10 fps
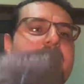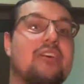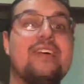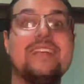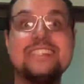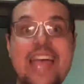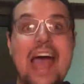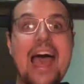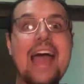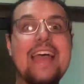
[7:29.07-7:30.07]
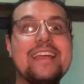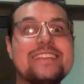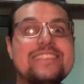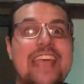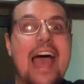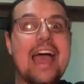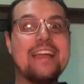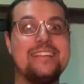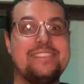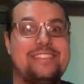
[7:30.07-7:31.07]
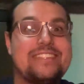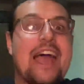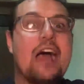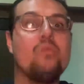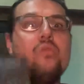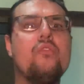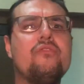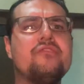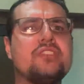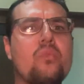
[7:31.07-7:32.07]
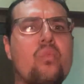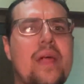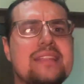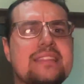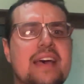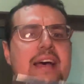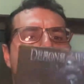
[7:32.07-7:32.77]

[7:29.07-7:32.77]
it. You got Cha, Cha, Cha, Wolves of Winter,